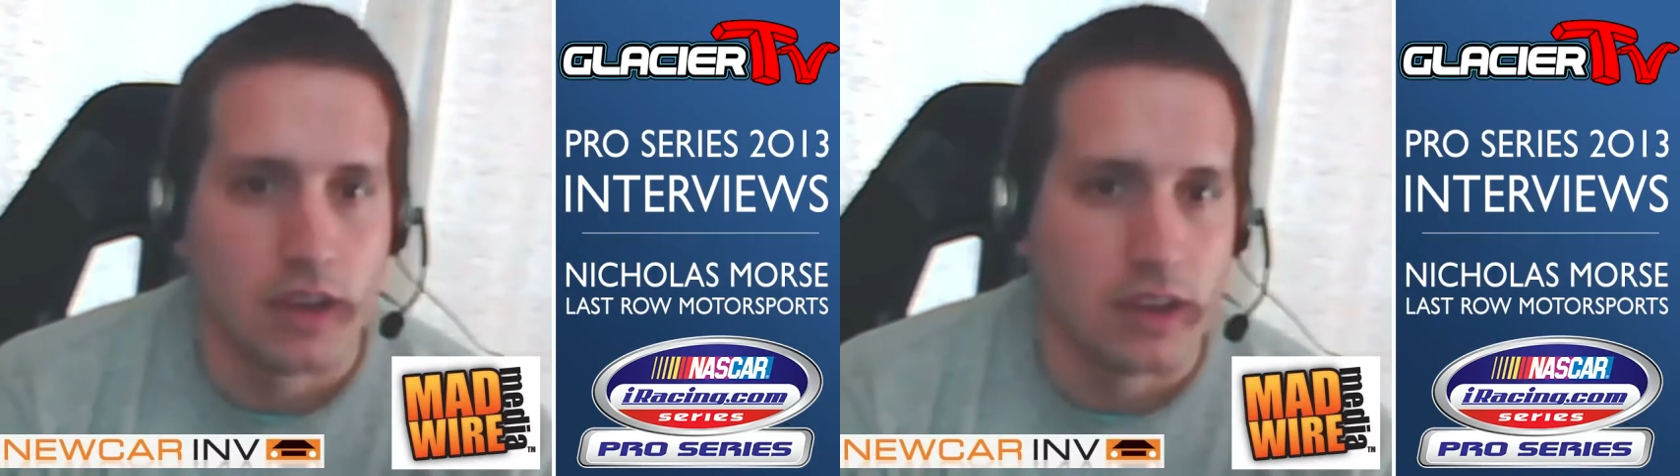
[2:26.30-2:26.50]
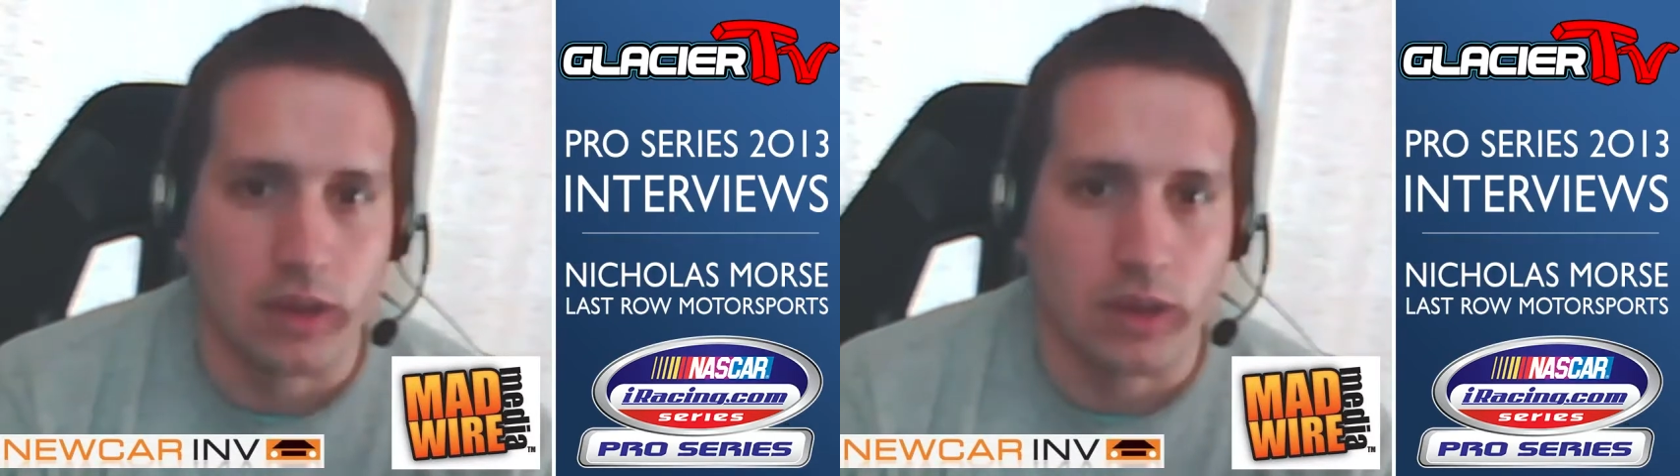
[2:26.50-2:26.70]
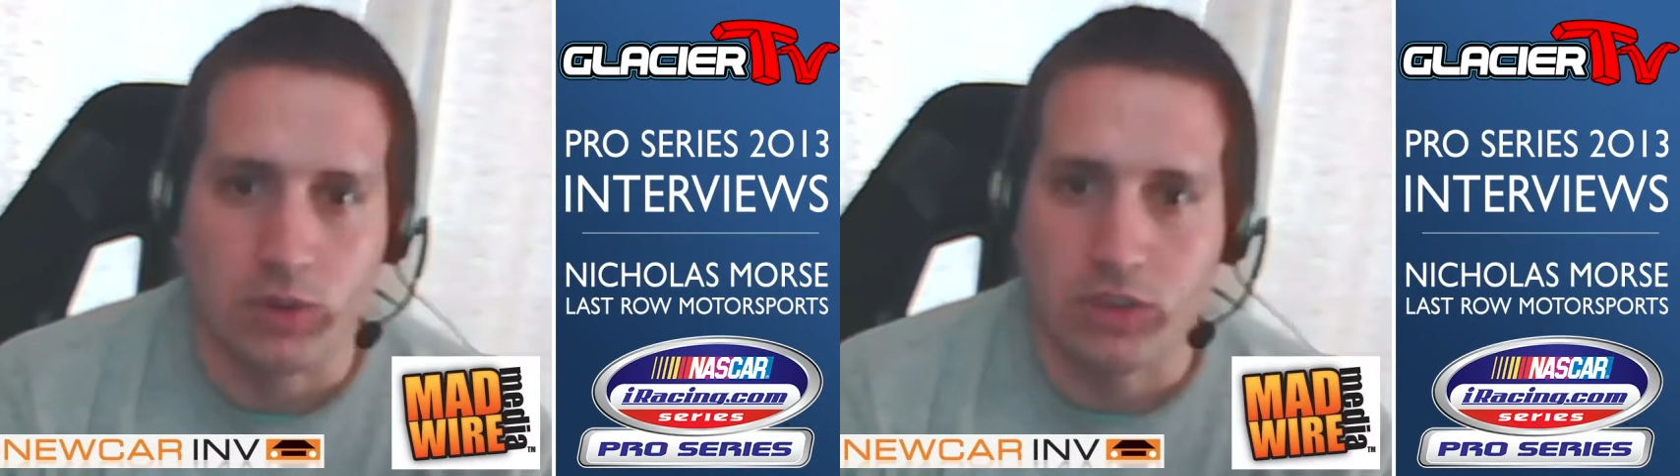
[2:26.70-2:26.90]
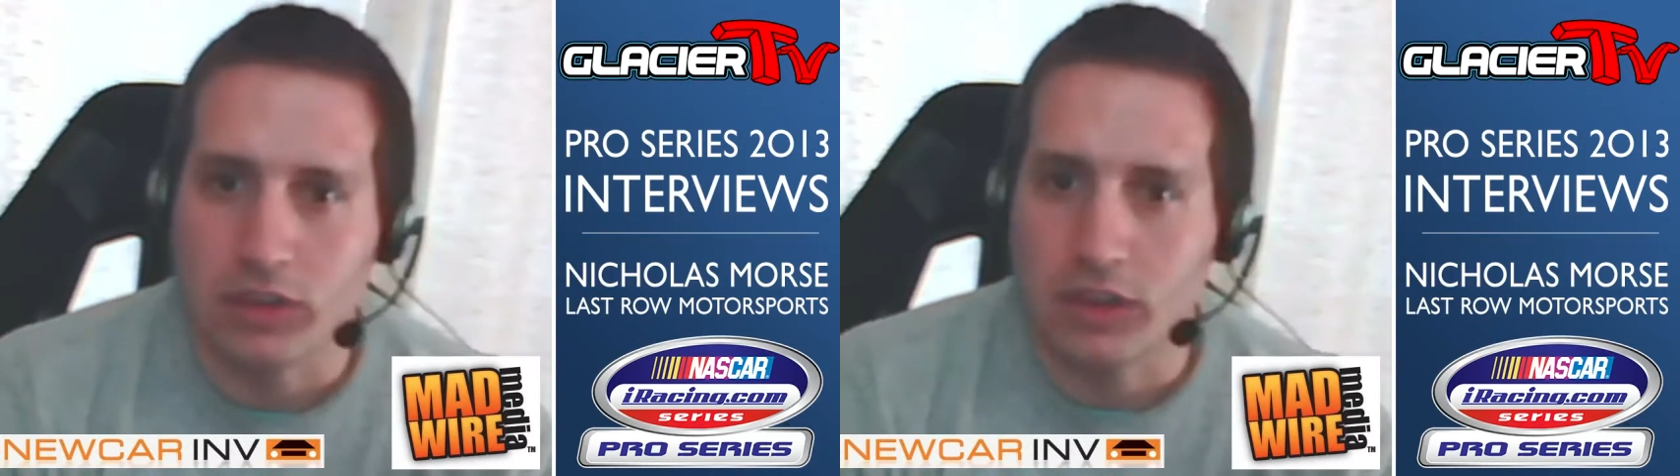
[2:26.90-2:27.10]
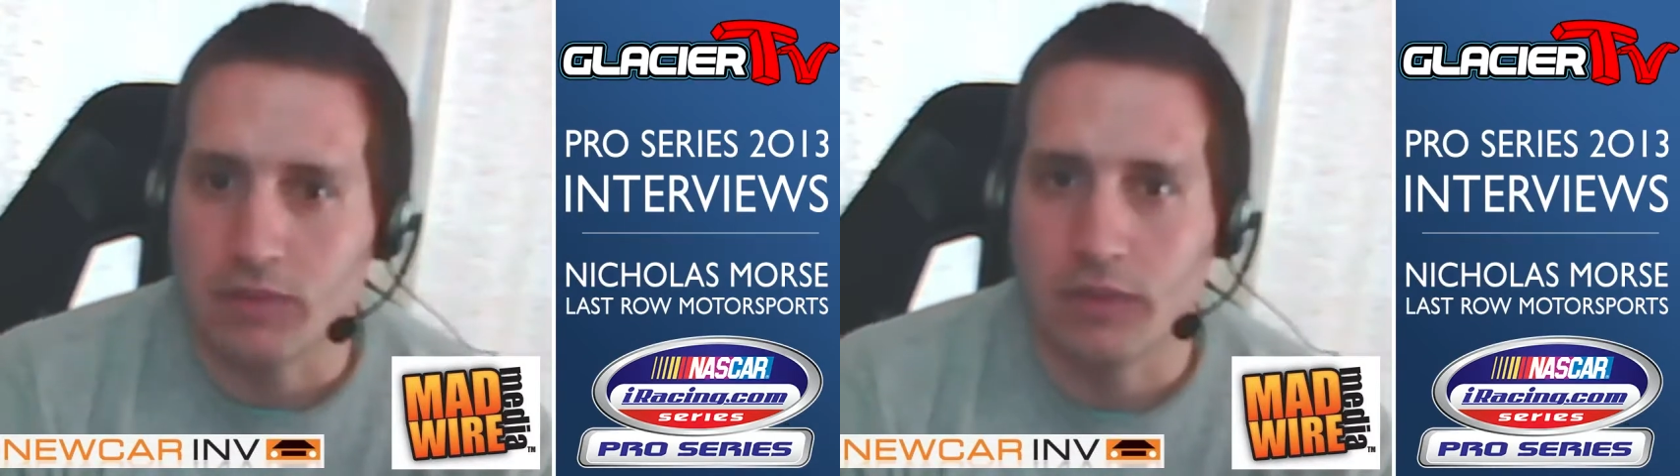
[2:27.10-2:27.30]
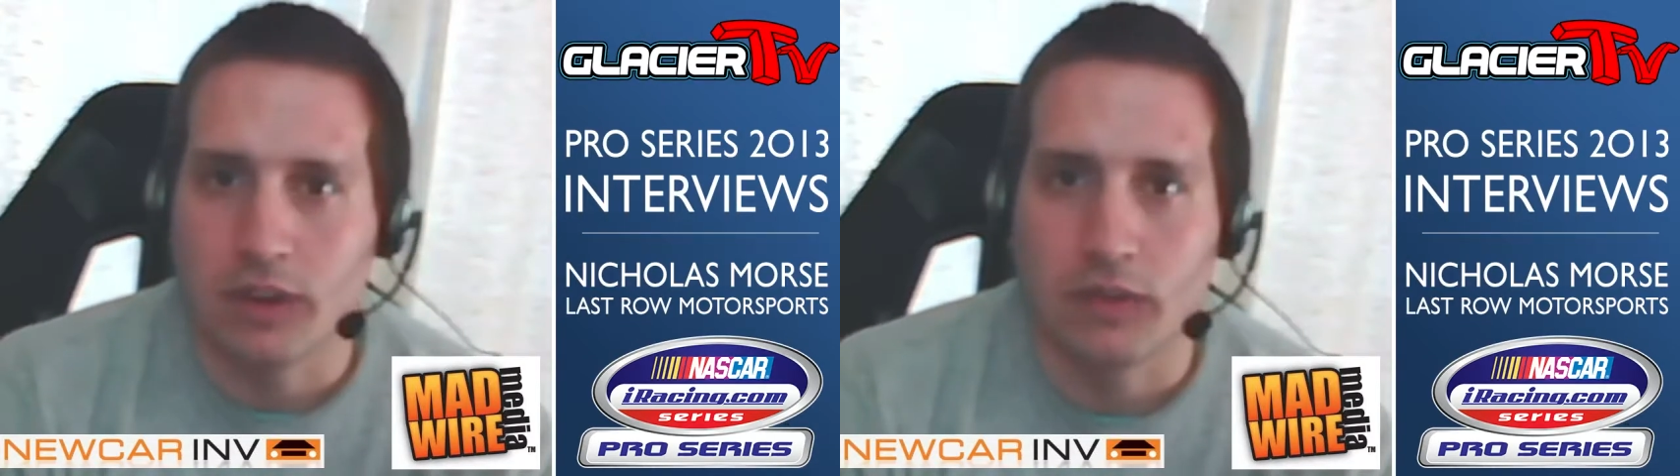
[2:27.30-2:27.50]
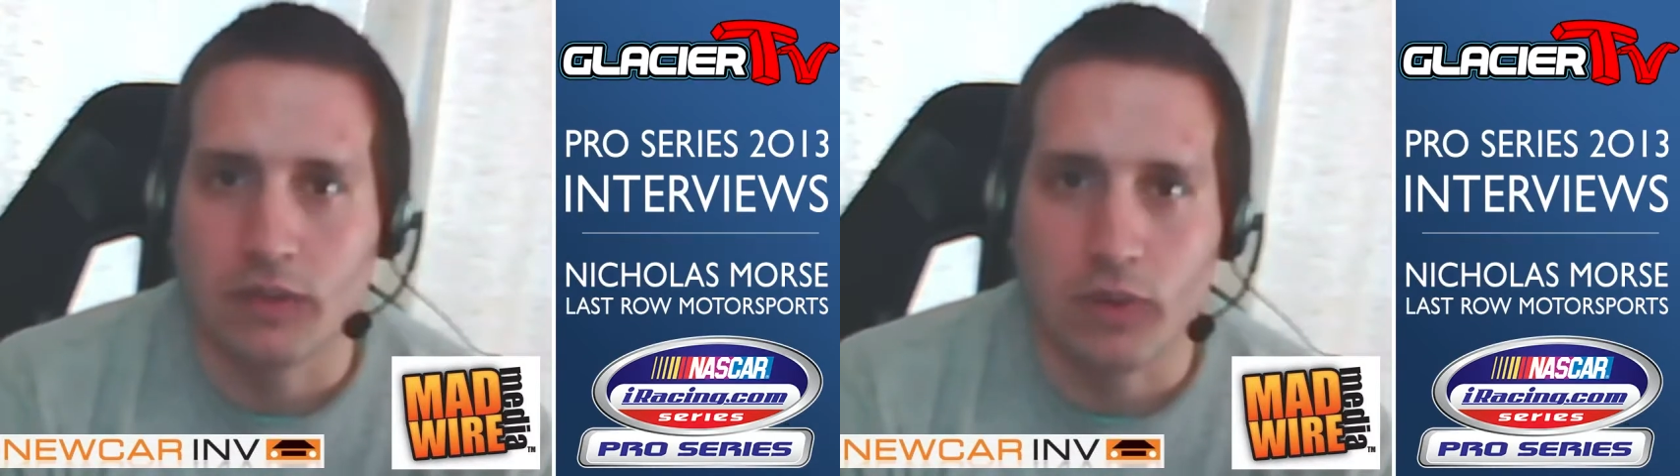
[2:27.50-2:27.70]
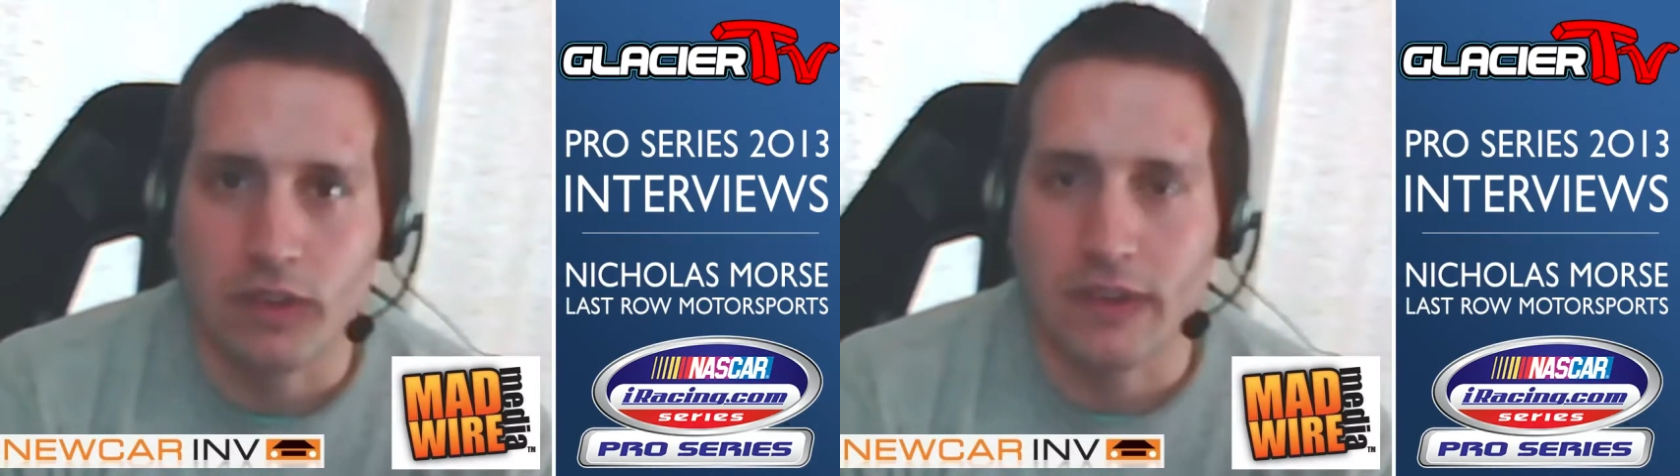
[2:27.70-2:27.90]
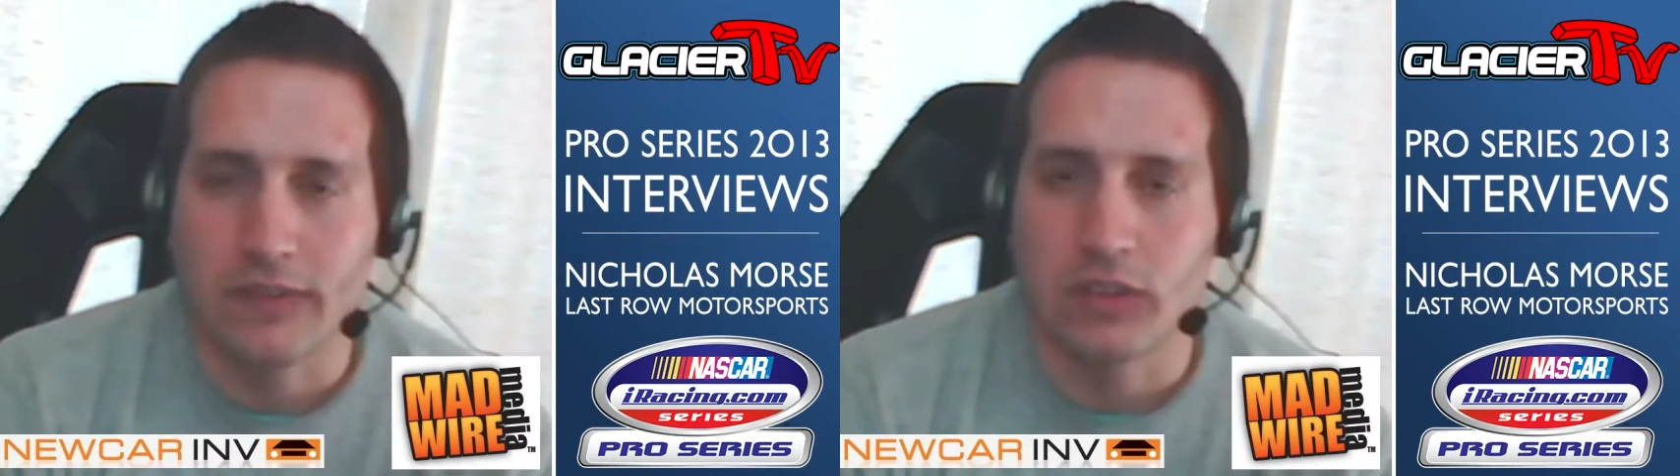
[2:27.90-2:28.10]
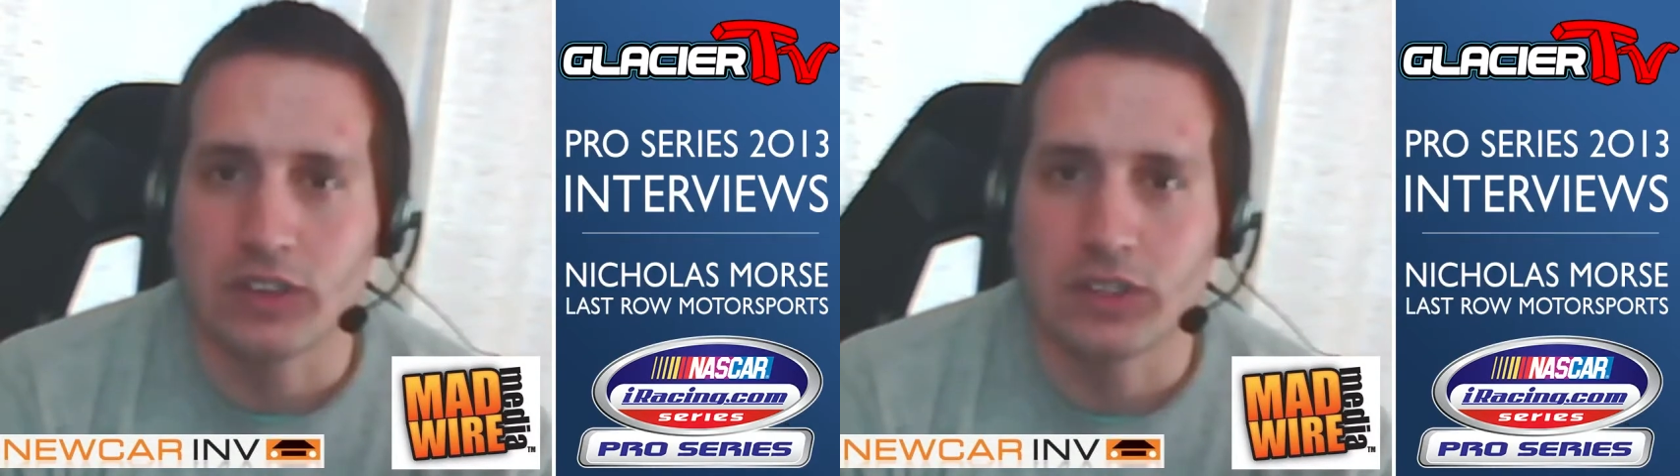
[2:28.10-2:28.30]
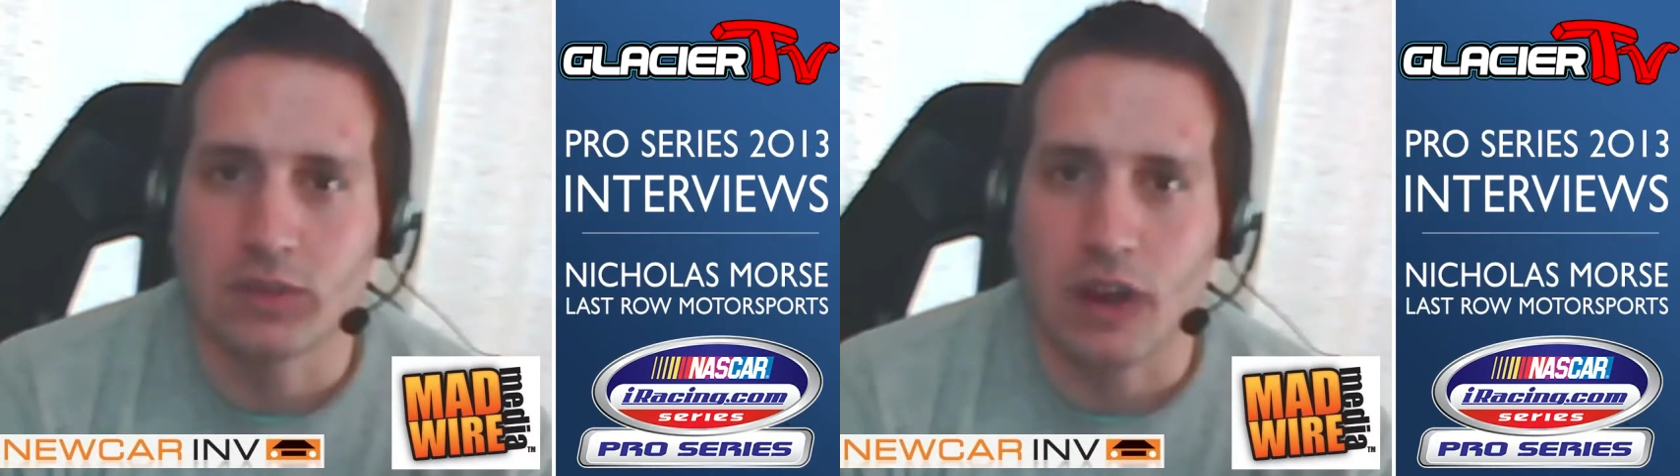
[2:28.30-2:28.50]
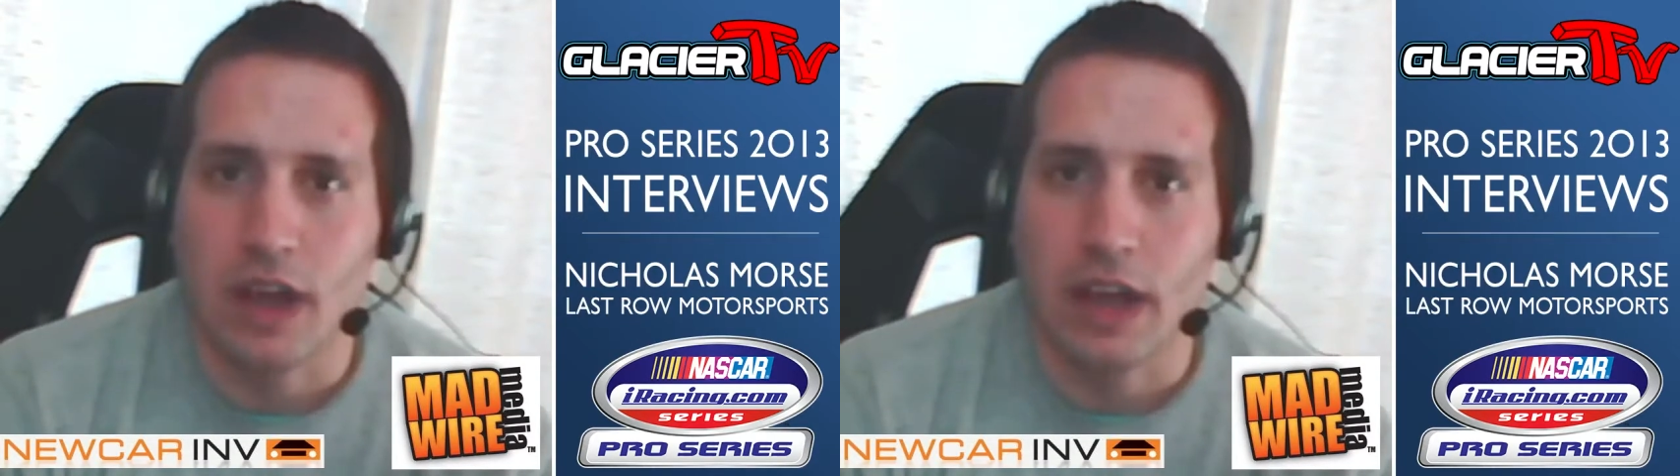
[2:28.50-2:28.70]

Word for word: you were turning, you know, 45 degrees to the right